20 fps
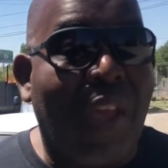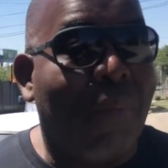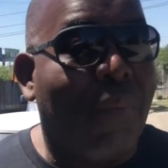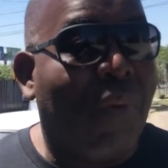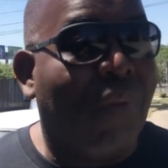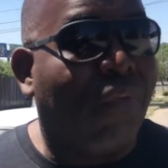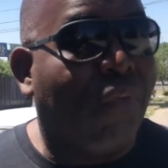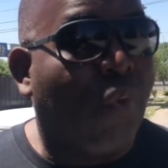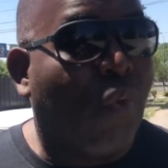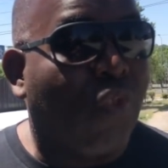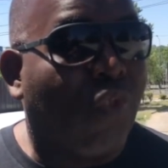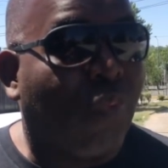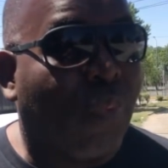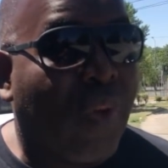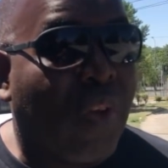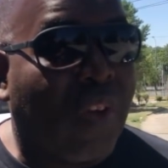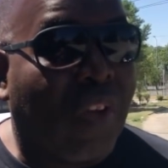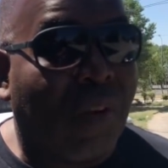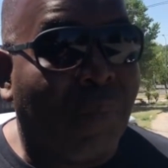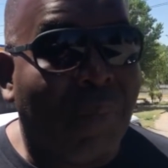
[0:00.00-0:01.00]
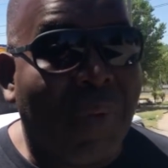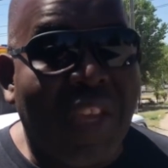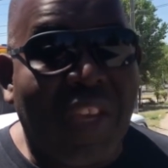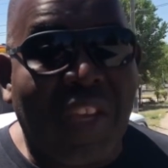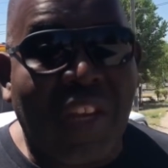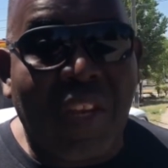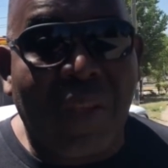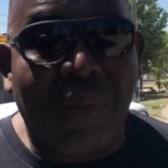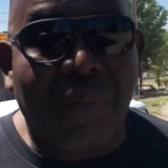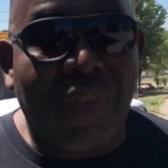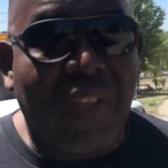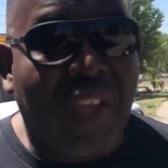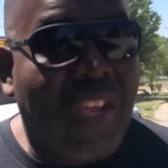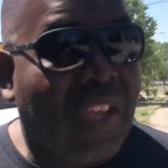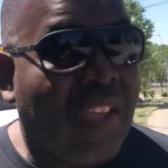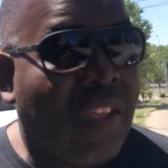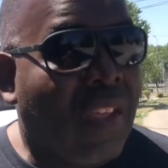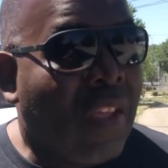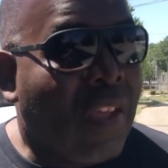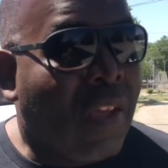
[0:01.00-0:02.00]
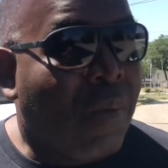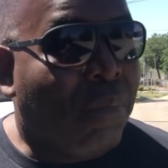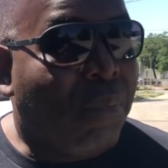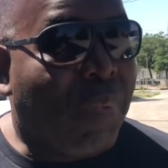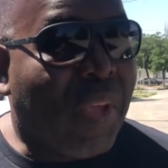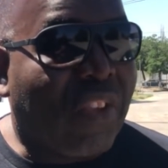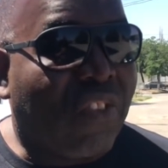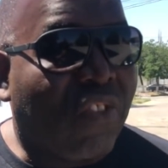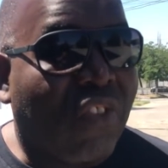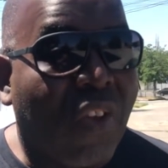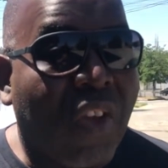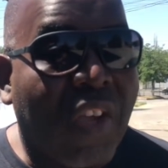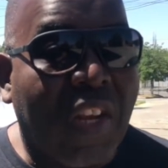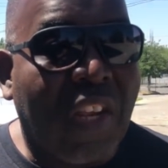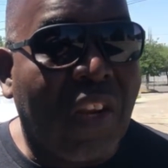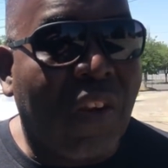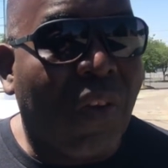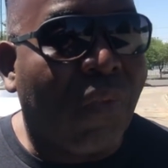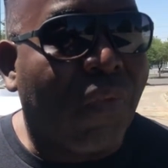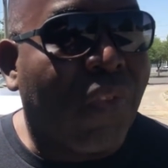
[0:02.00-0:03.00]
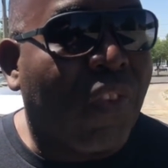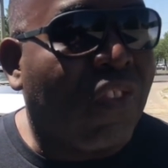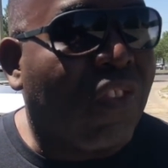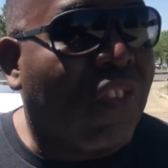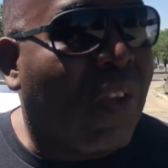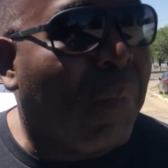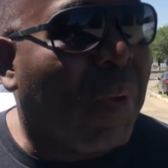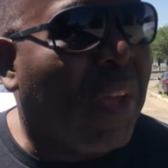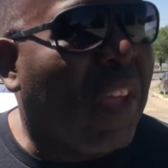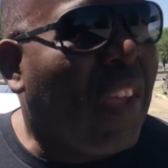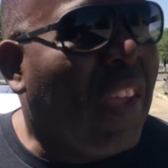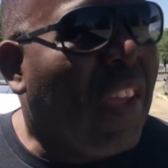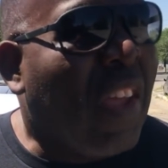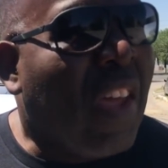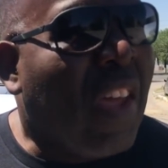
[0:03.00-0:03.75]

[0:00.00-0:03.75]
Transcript: Emil Forsberg and making him their big signing of the summer.